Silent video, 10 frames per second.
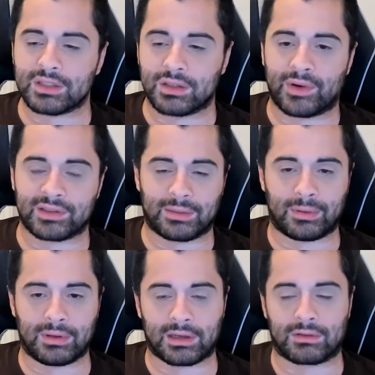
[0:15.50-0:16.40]
So for
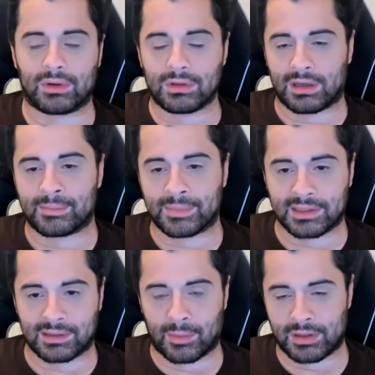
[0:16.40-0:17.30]
example, like a rollup
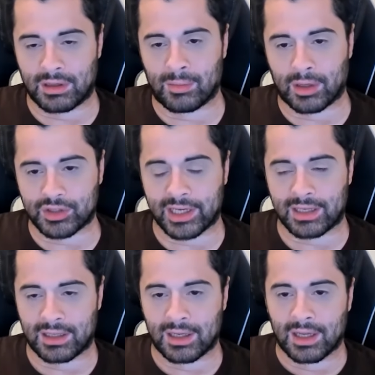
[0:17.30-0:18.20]
is a modular
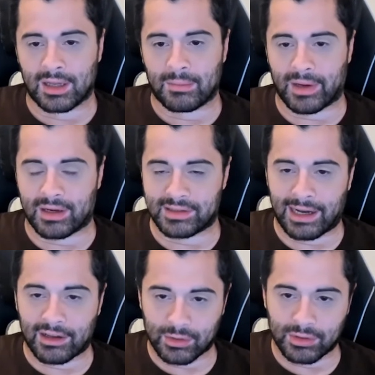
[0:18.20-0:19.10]
blockchain because it
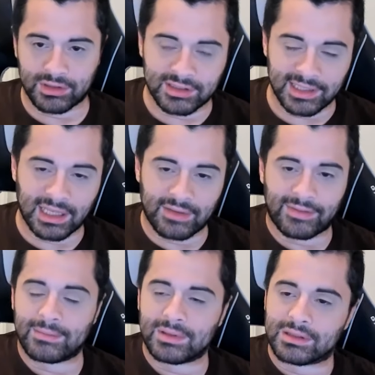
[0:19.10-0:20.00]
outsources data
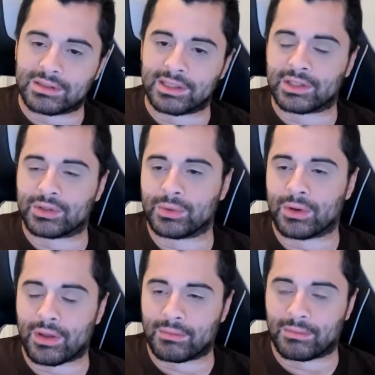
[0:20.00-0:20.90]
availability
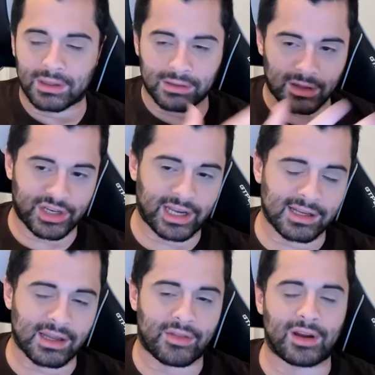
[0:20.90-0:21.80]
to another chain
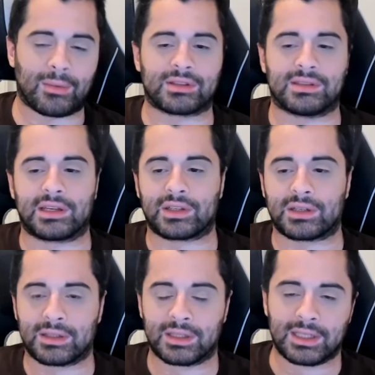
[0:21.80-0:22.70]
like Ethereum or
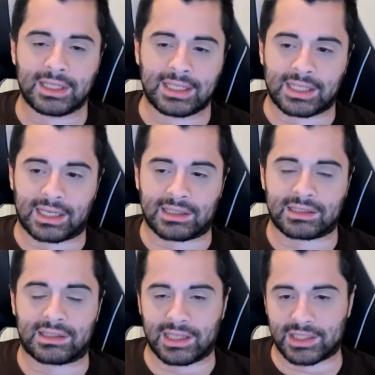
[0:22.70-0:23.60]
Celestia. And
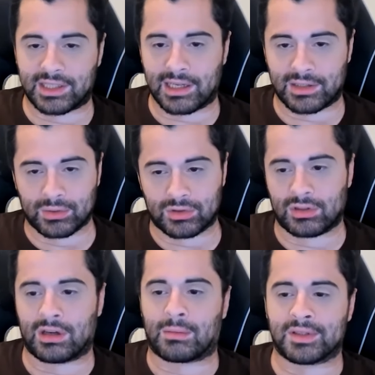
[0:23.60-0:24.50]
then Celestia is
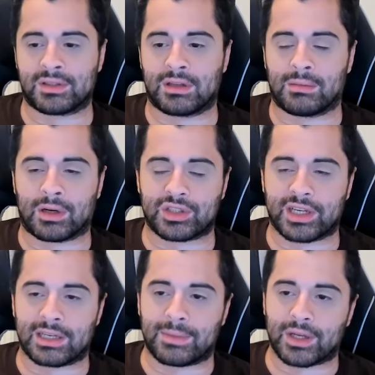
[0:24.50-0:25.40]
also a modular
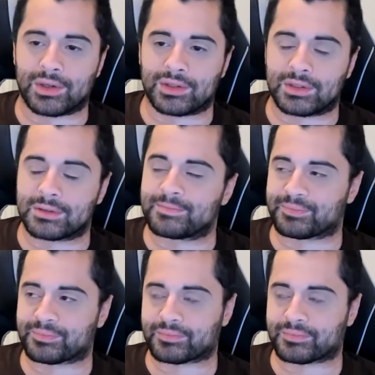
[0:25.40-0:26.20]
blockchain because